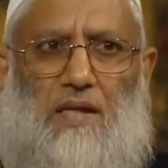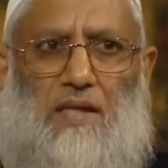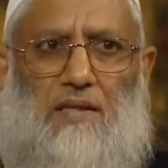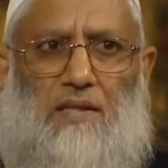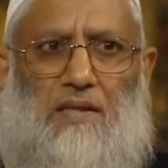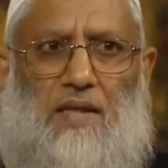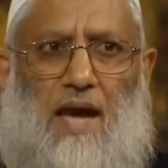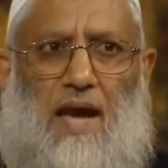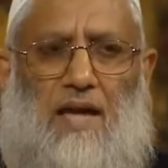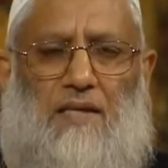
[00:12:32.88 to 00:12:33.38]

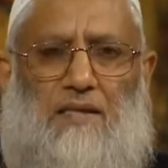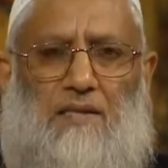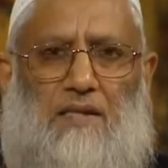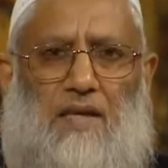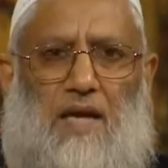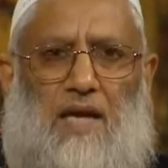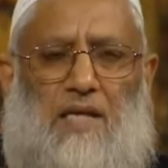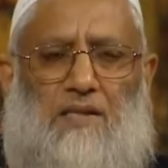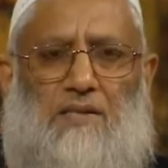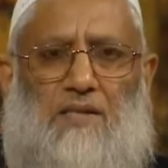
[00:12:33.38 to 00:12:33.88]
that
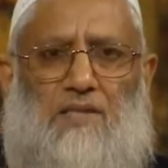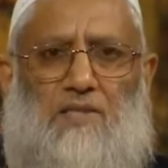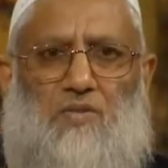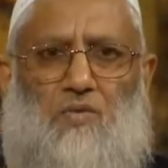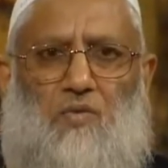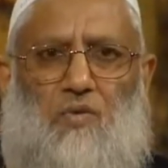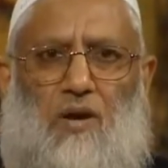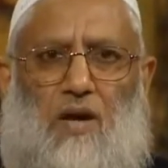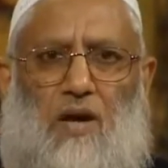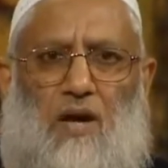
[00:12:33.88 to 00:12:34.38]
this
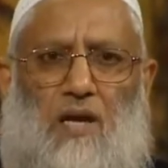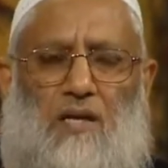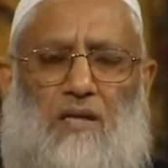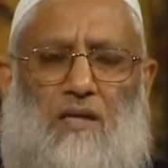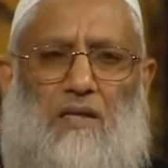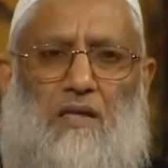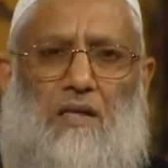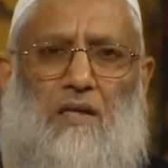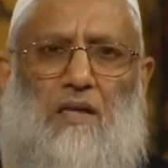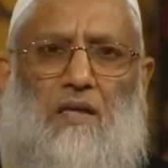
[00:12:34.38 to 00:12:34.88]
Quran